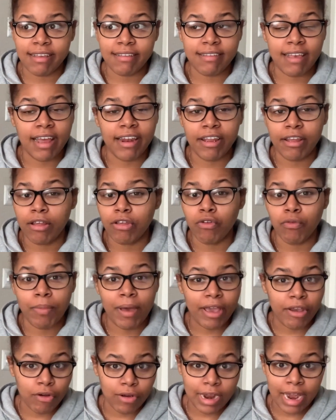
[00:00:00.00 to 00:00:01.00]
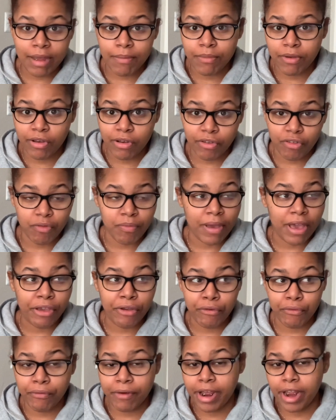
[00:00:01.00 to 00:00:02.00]
you pay your light bill, you pay your
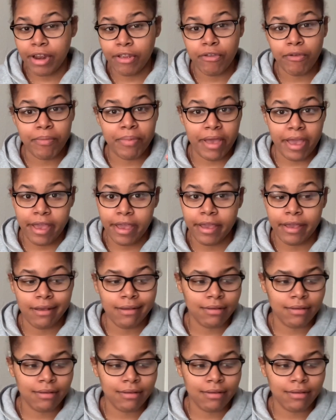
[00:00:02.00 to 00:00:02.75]
rent, you pay